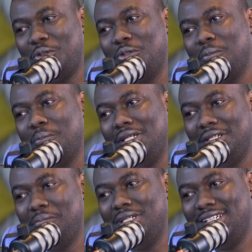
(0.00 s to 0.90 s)
you don't
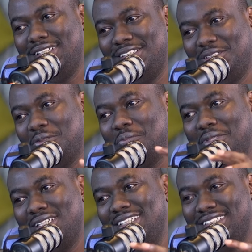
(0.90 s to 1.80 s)
build buildings, you
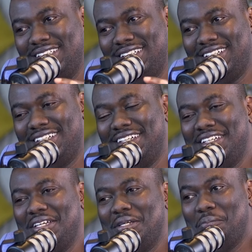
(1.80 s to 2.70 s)
build
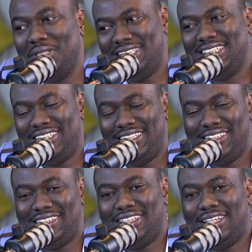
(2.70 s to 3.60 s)
businesses.